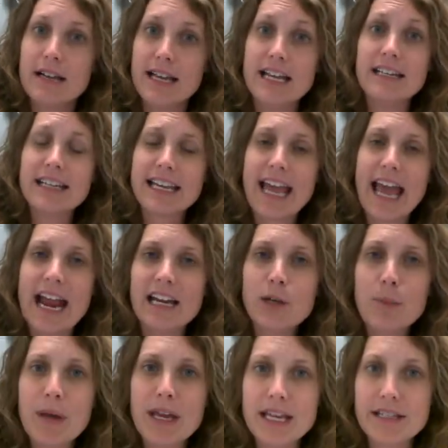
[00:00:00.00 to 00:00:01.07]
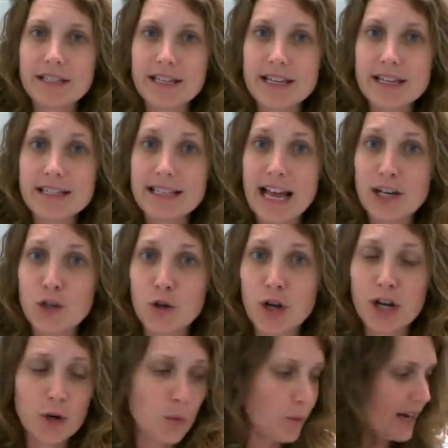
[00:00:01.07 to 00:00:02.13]
indicated pieces that you're
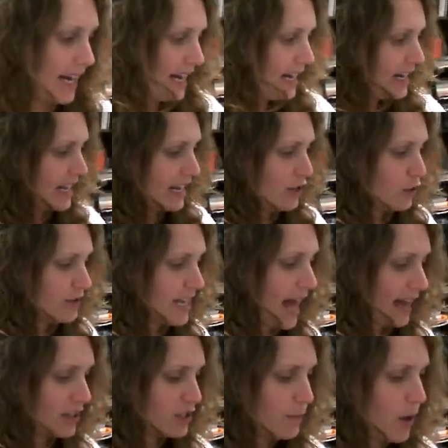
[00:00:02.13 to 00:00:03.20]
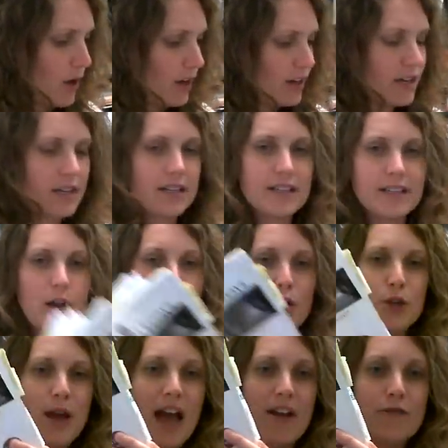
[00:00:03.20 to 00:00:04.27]
going to read in your textbook. So
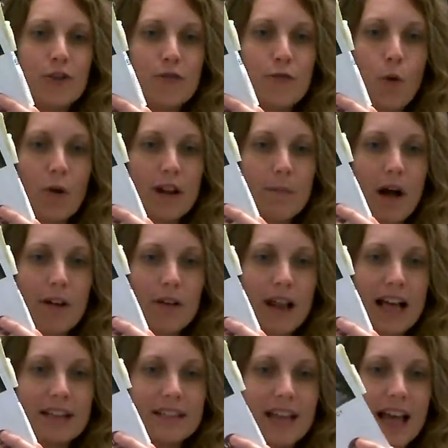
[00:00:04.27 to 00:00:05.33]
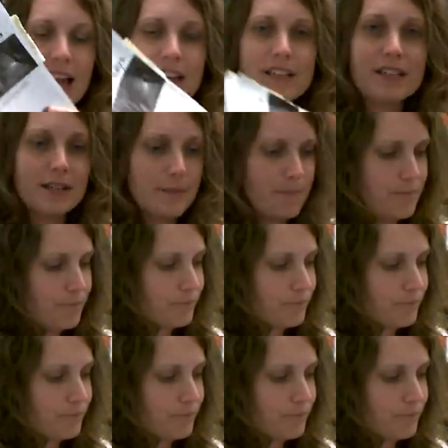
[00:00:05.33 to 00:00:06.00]
you have your 40 model essays,